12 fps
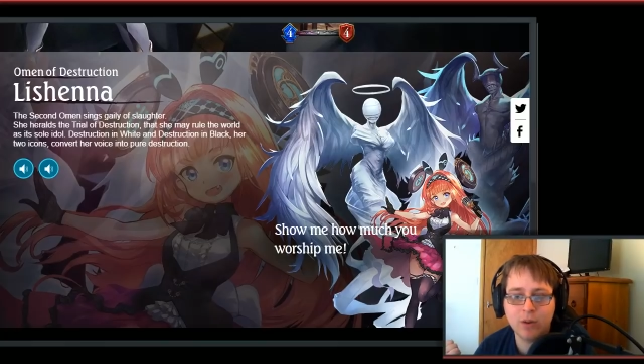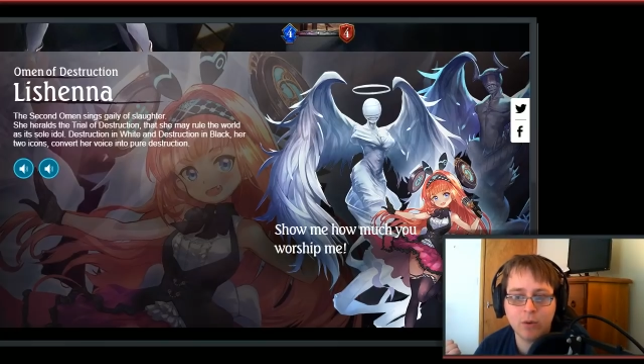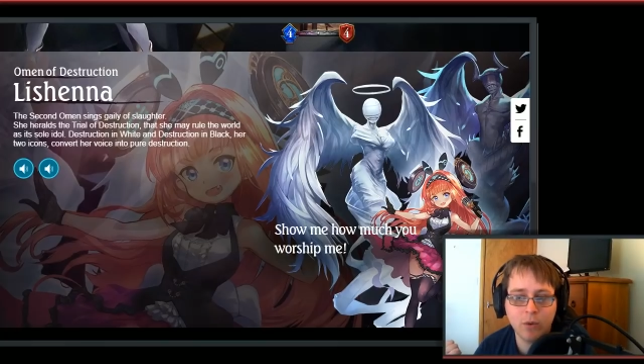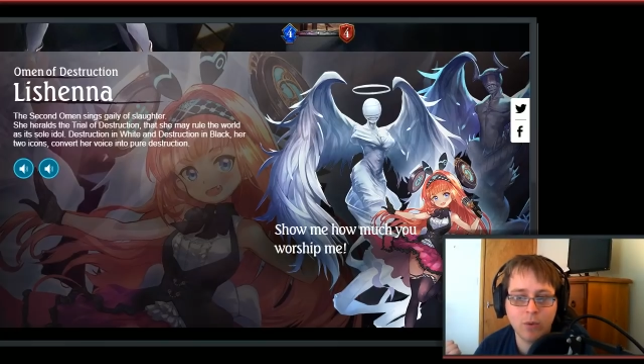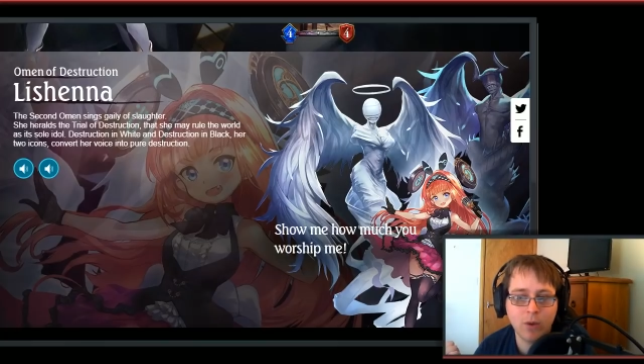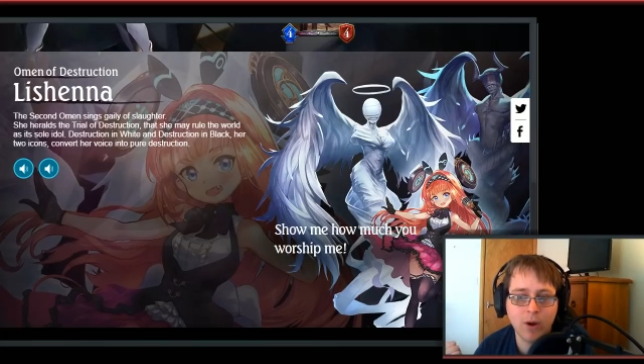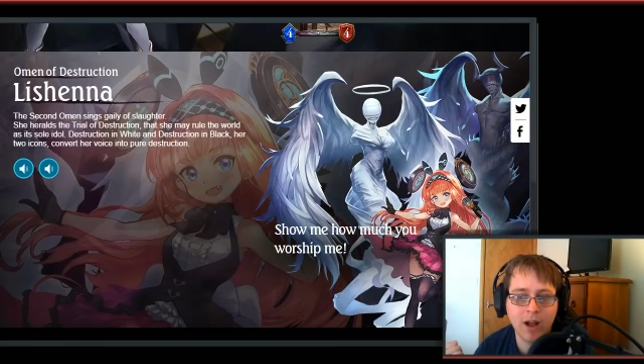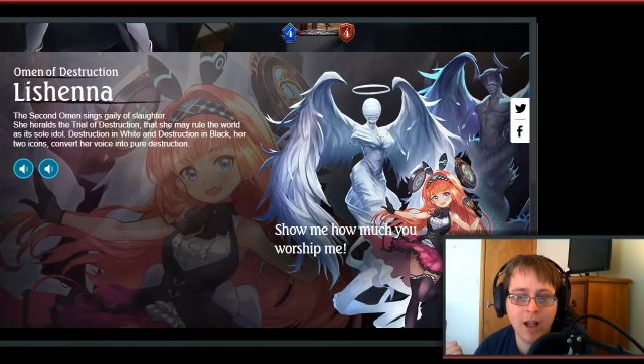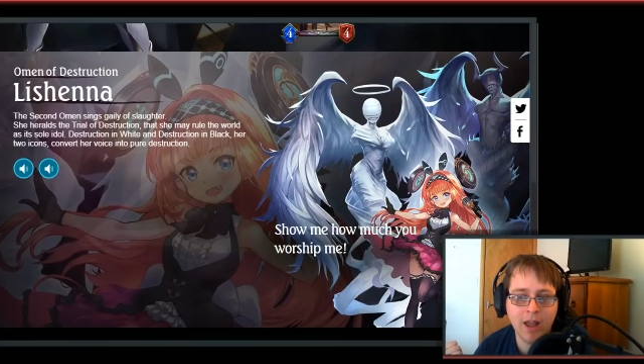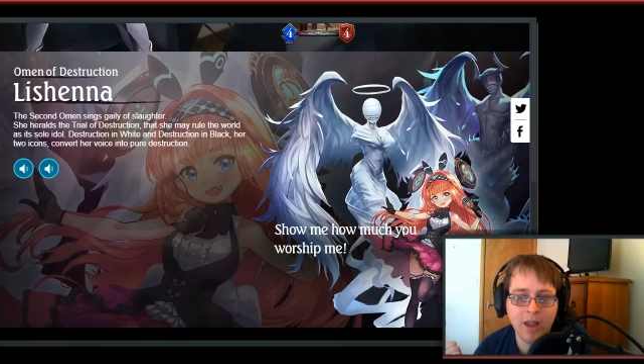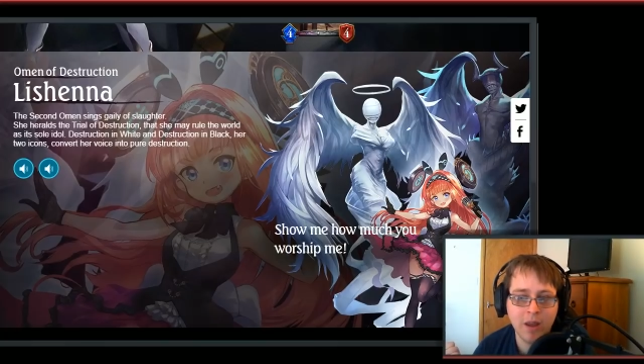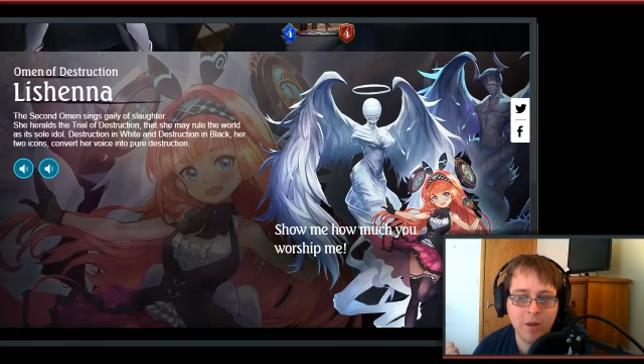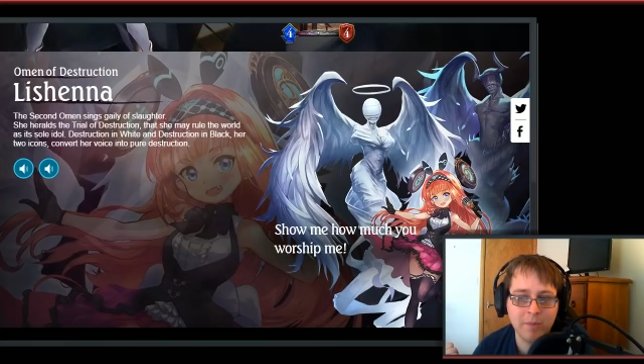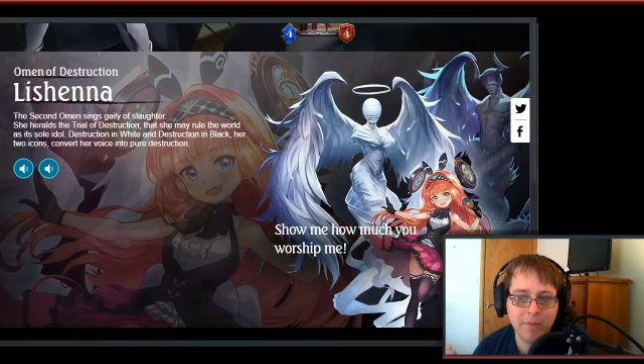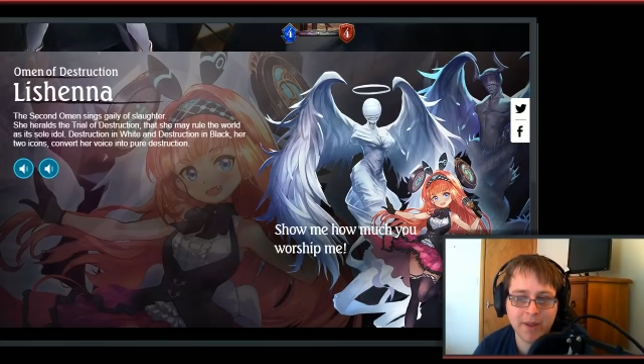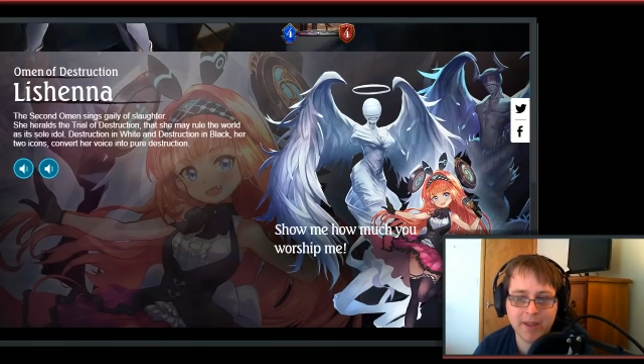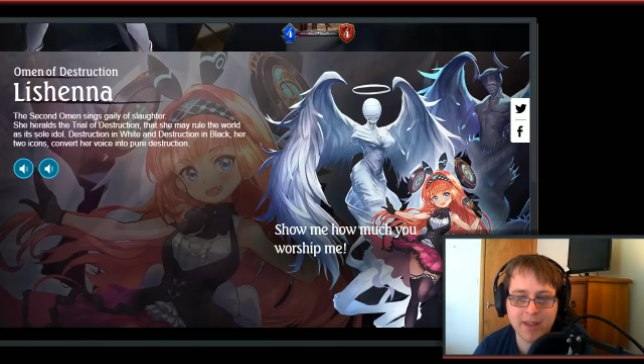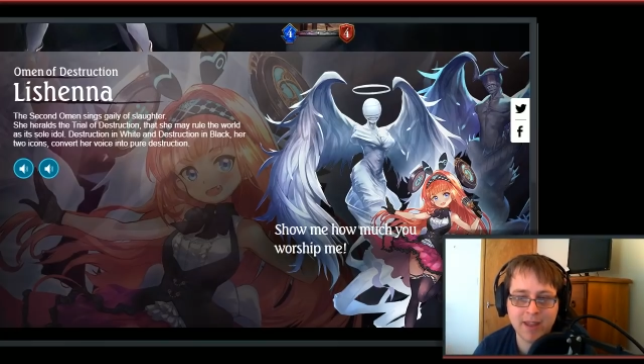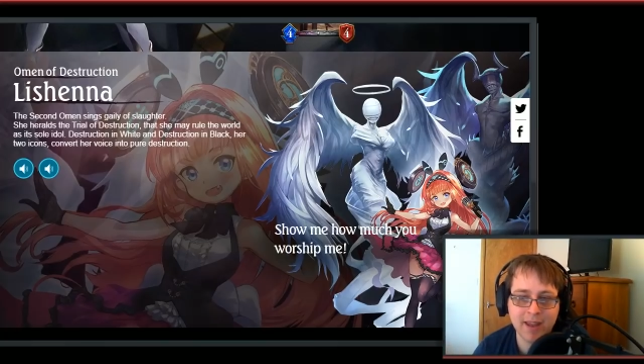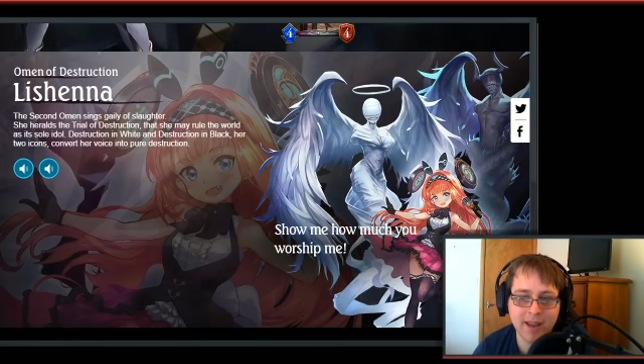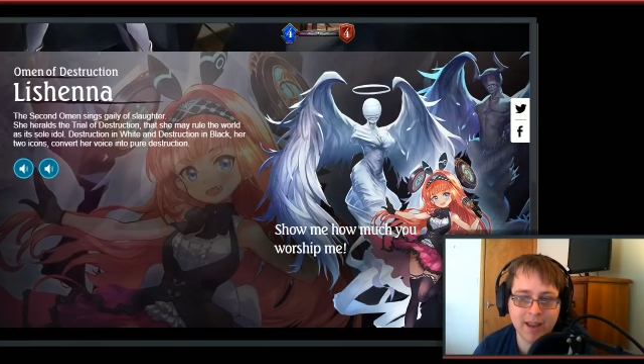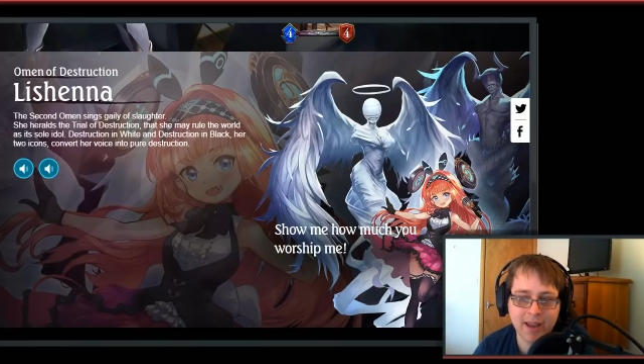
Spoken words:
or being